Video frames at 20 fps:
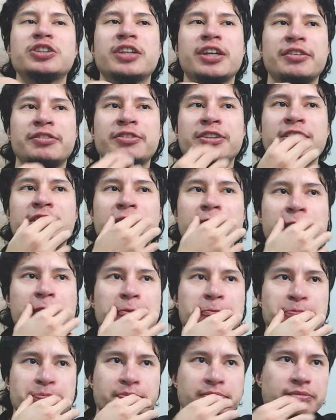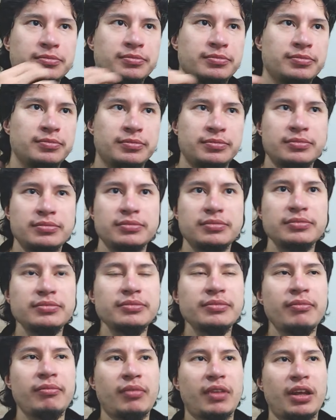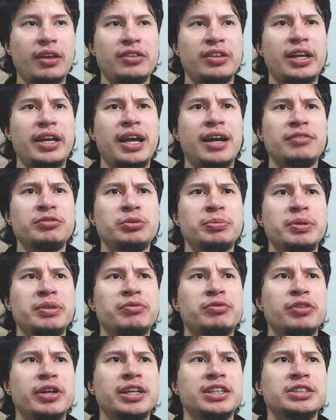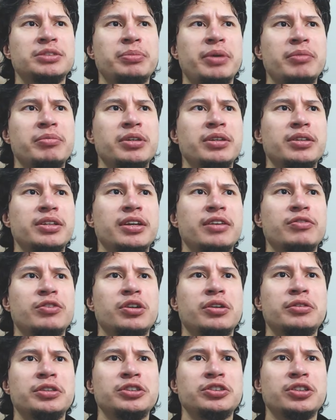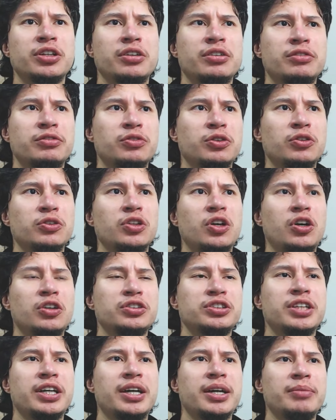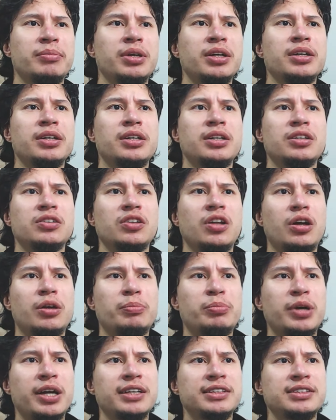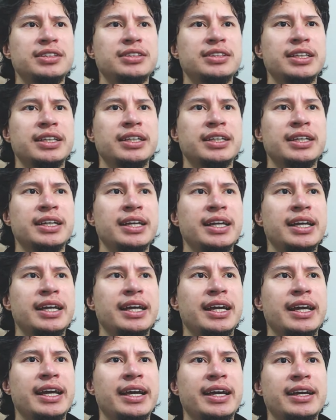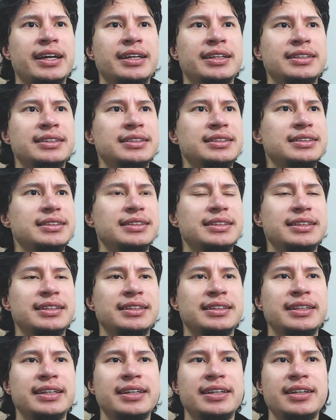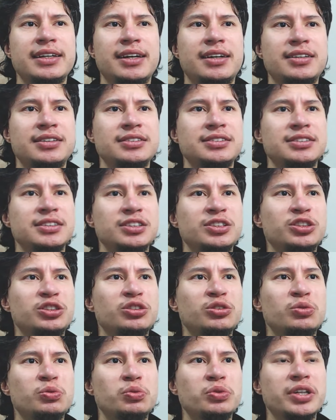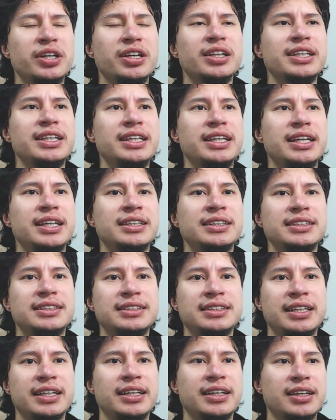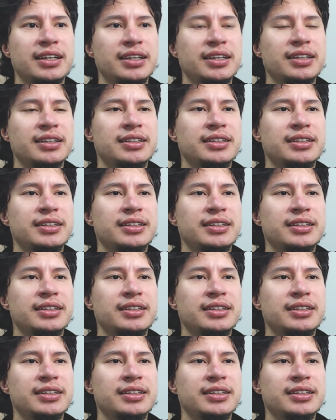I feel like they have to be friends. Maybe they've known each other for a long time, a lot of practicing, and they are just really in sync.